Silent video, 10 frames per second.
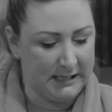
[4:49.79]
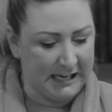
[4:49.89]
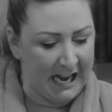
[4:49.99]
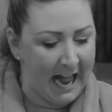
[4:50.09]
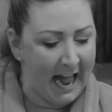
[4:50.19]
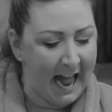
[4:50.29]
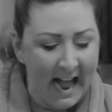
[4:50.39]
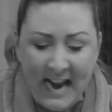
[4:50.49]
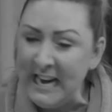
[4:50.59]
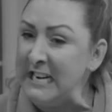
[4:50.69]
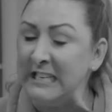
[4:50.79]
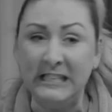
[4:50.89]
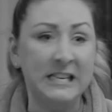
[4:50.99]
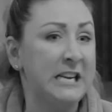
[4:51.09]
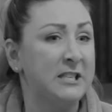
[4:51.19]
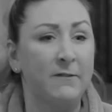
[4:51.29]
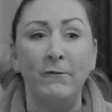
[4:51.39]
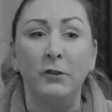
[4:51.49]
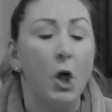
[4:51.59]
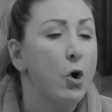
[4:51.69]
to any disease
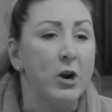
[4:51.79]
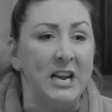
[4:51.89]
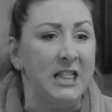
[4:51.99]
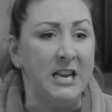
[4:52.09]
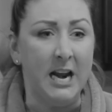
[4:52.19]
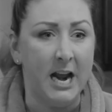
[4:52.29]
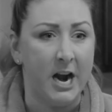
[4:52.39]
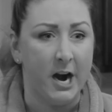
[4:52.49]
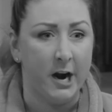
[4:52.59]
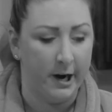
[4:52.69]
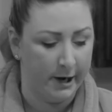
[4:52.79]
floating in the air.